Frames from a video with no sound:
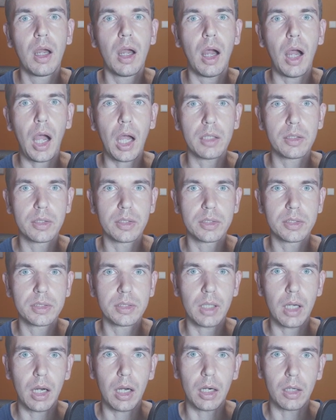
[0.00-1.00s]
others
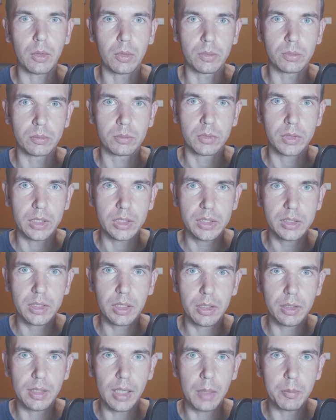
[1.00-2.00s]
are on
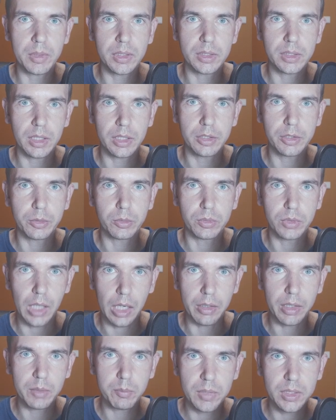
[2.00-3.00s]
Instagram and send you
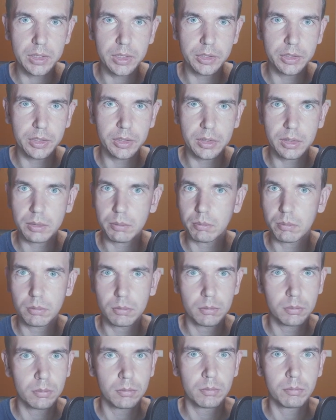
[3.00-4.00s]
direct messages,
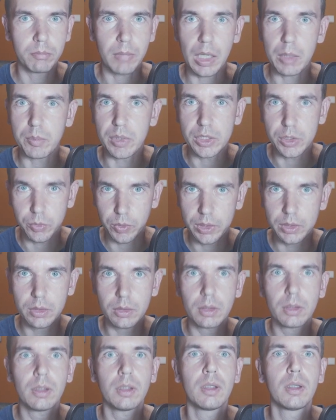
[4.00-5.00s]
maybe
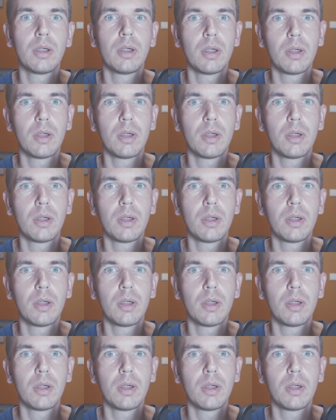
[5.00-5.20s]
Twitter.